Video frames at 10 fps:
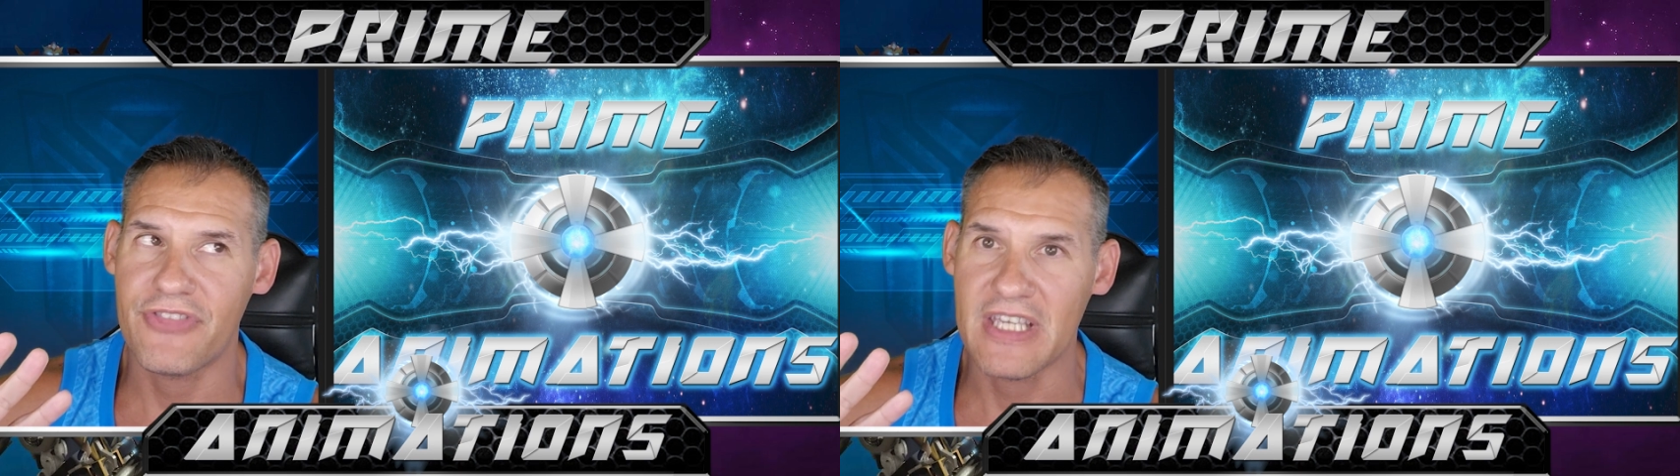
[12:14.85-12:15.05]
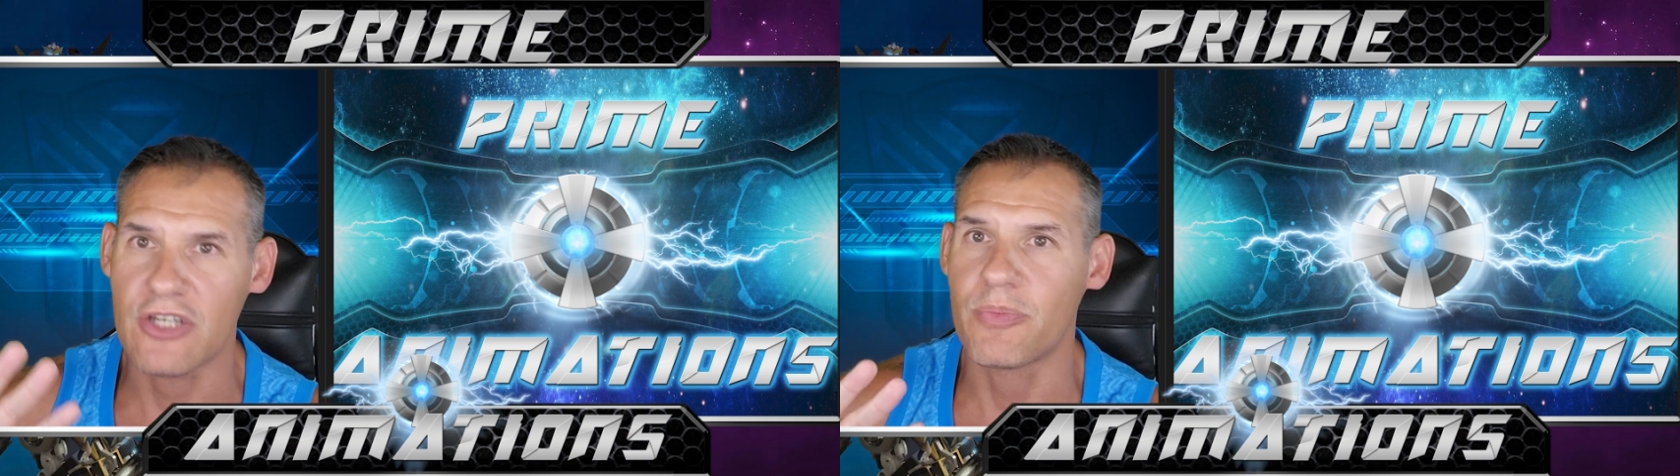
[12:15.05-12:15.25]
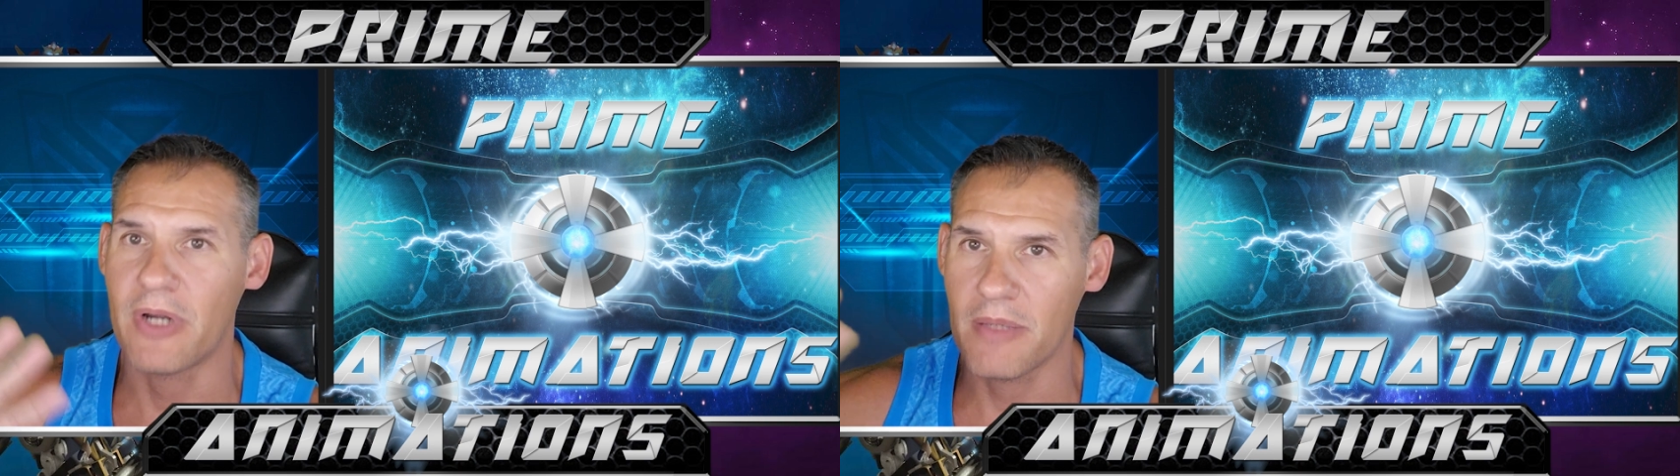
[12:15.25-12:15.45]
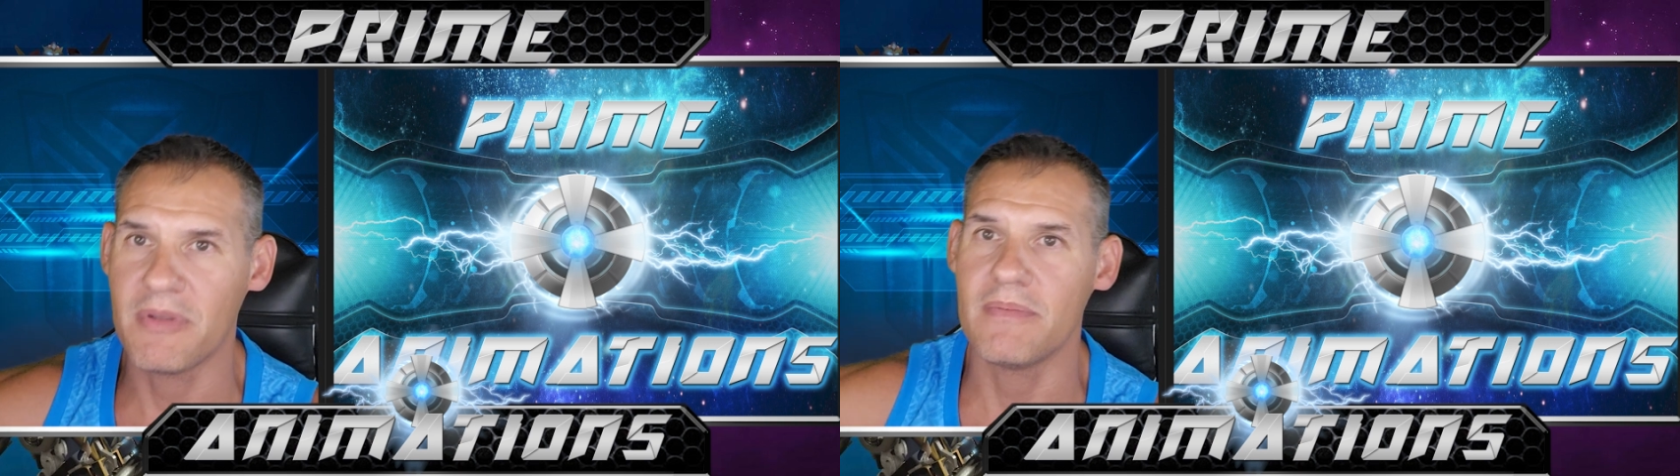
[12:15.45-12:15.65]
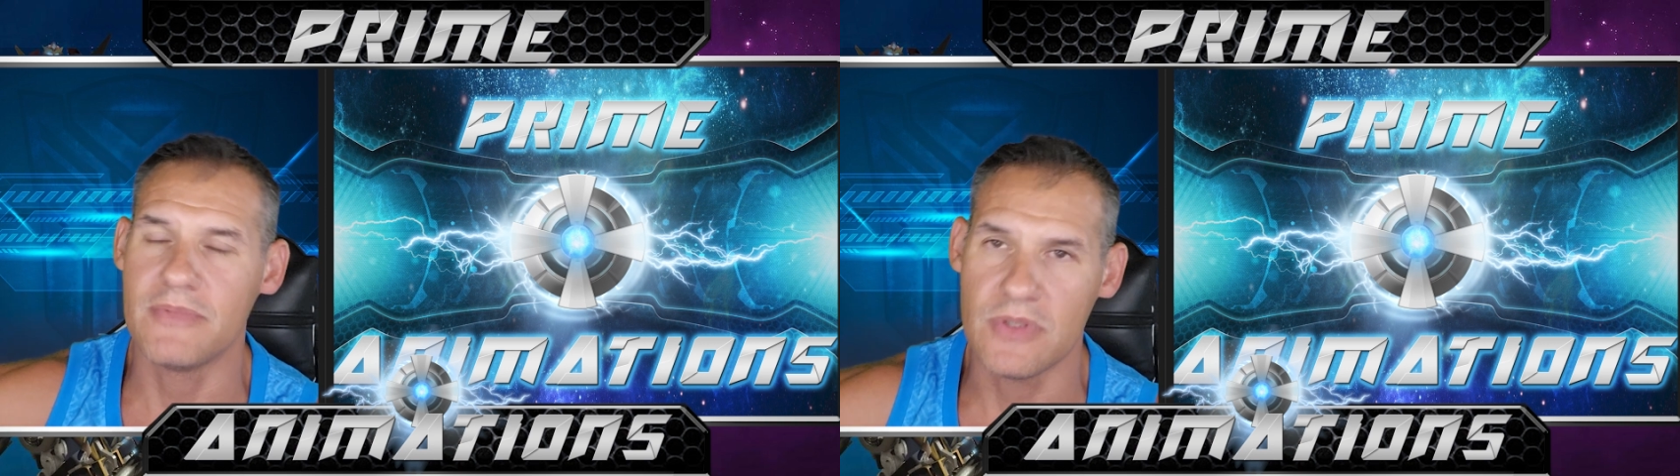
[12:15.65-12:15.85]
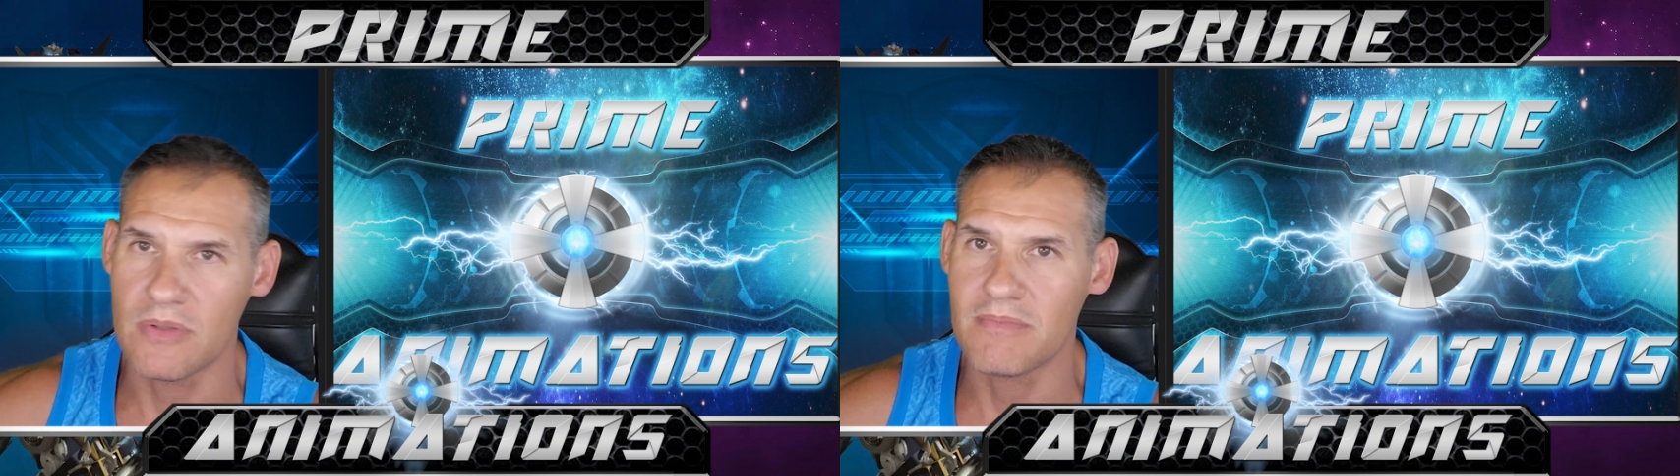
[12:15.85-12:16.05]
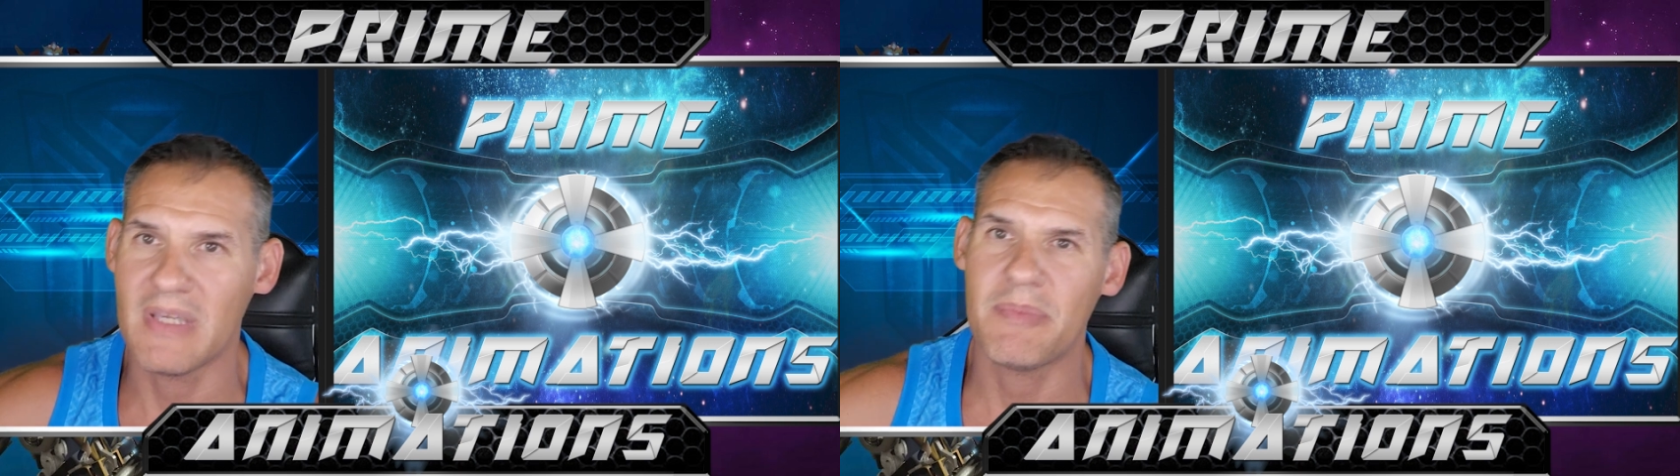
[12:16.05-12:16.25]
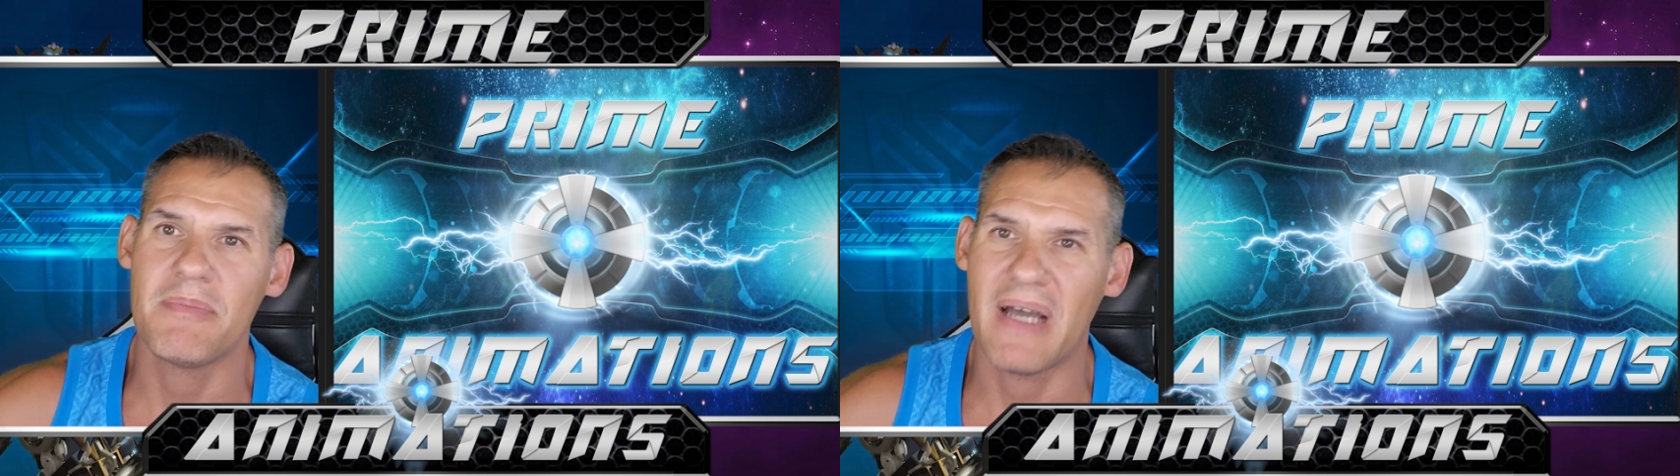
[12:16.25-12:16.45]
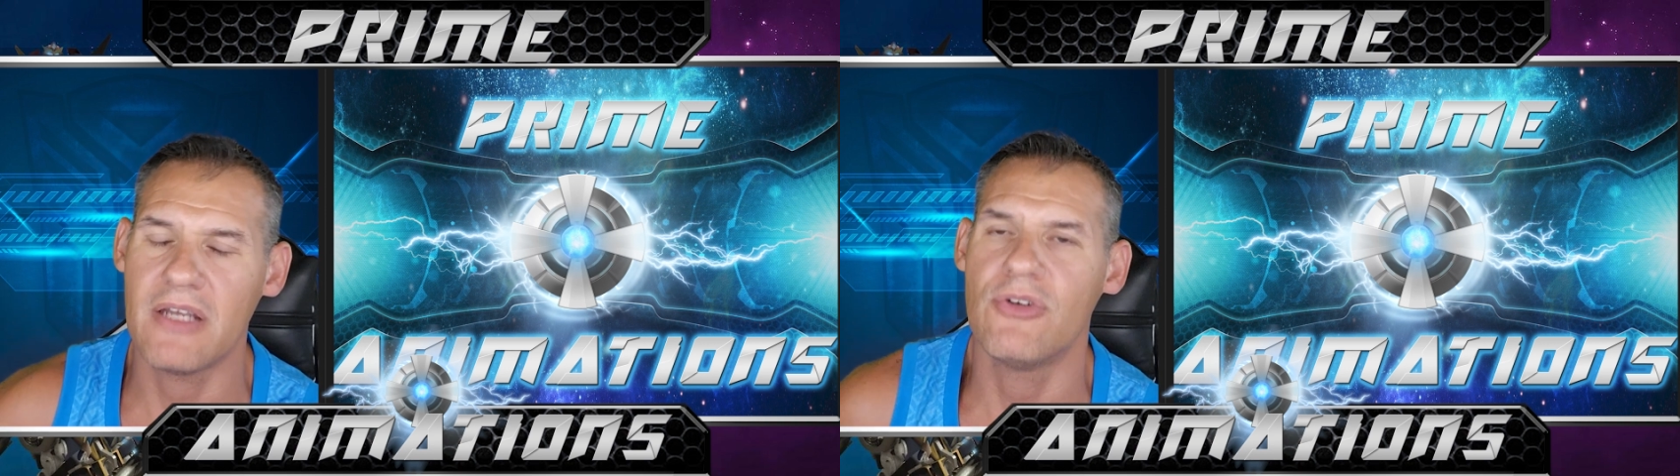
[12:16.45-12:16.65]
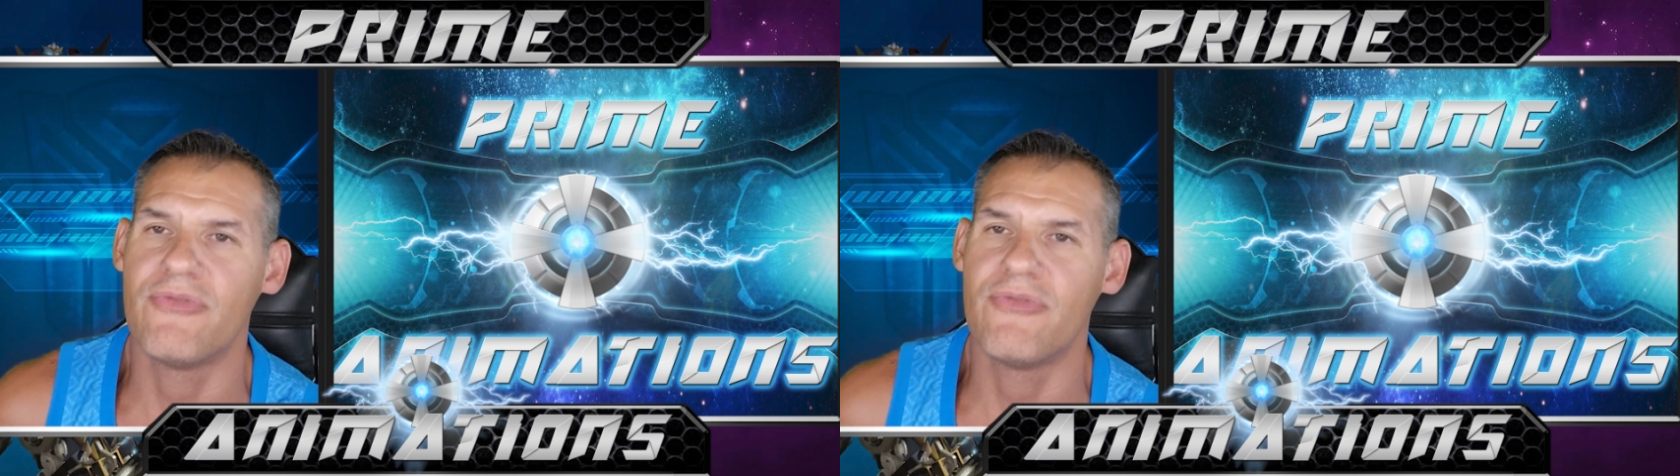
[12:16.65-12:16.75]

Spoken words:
think it'll probably be maybe by